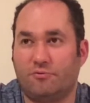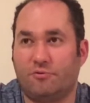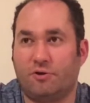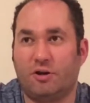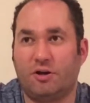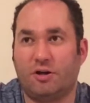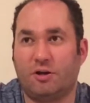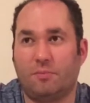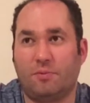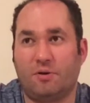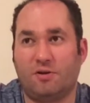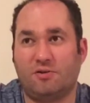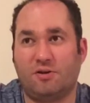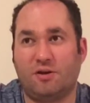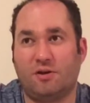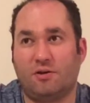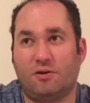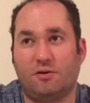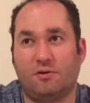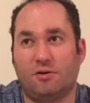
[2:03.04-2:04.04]
find it
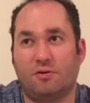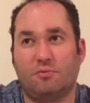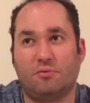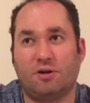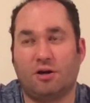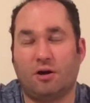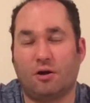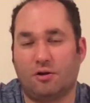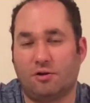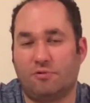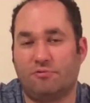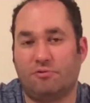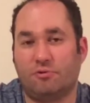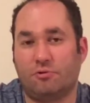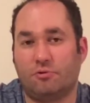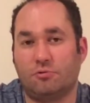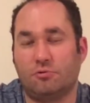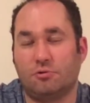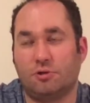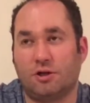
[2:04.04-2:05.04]
particularly reductive at
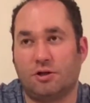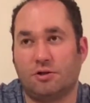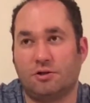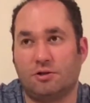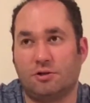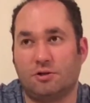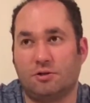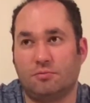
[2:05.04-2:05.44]
all, actually.